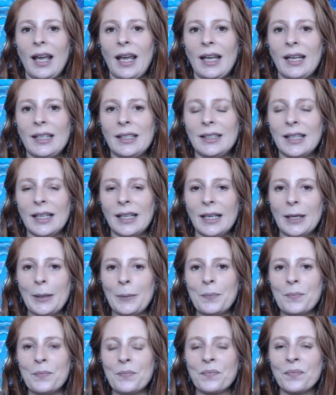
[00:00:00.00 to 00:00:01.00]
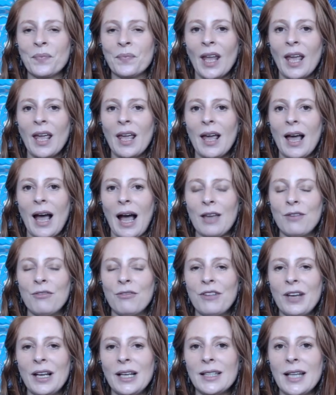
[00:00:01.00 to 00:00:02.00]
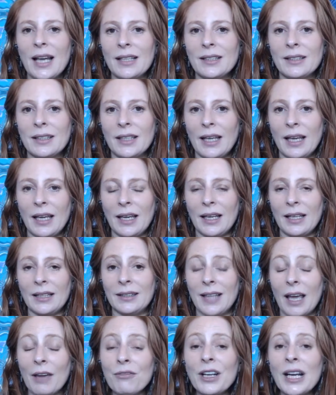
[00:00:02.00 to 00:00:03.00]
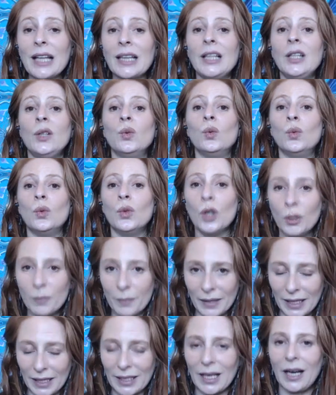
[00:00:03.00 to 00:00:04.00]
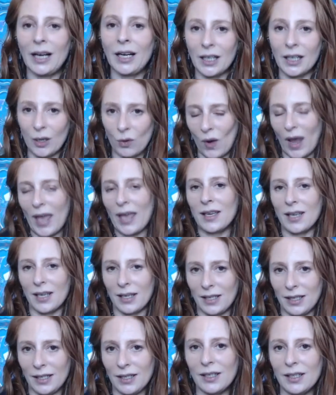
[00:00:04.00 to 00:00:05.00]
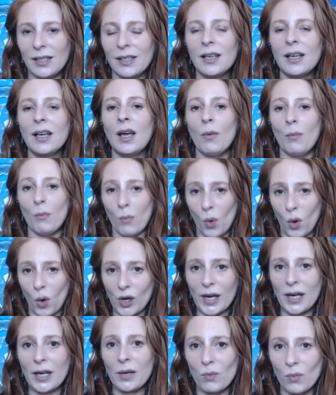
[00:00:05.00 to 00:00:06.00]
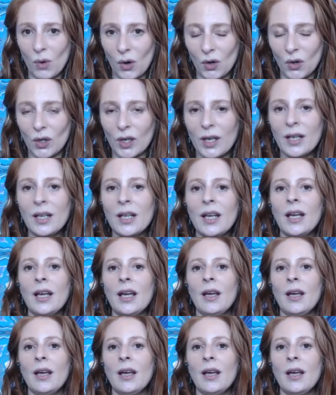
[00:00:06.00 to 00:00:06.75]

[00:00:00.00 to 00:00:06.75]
And I feel that definitely women are awakening more and more,